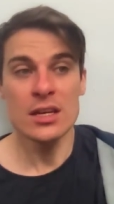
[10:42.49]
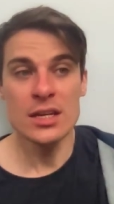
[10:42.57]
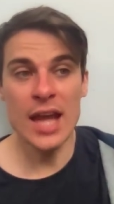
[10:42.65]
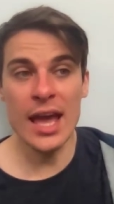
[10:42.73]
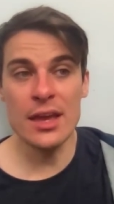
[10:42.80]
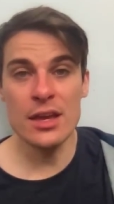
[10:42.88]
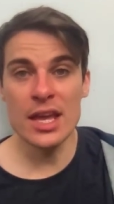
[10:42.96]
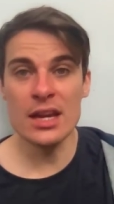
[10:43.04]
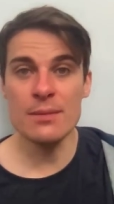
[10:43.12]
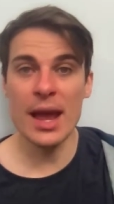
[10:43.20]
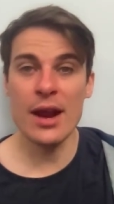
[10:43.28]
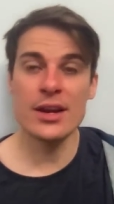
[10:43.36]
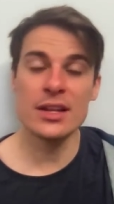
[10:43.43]
Now you're getting
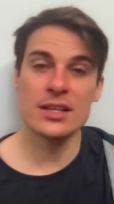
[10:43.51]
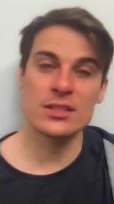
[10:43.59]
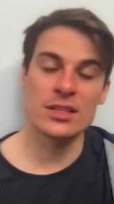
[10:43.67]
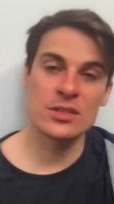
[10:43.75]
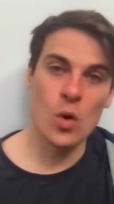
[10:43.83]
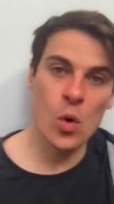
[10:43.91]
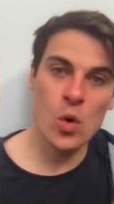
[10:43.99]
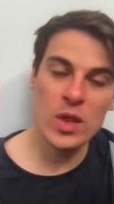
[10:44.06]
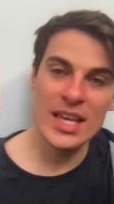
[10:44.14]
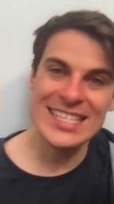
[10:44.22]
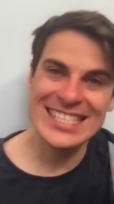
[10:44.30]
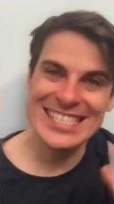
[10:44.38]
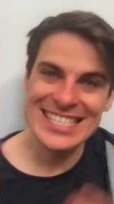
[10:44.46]
married. There's all
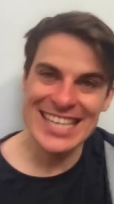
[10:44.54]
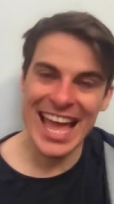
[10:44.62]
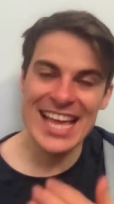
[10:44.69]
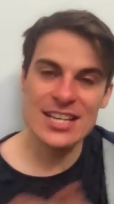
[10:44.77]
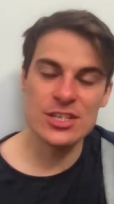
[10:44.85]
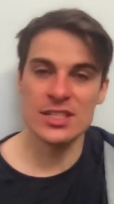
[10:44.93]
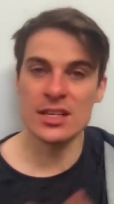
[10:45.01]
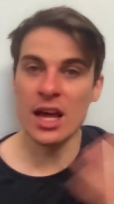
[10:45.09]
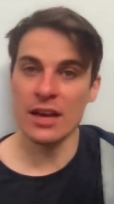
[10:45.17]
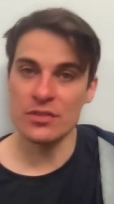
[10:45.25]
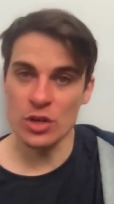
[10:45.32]
these stages in life.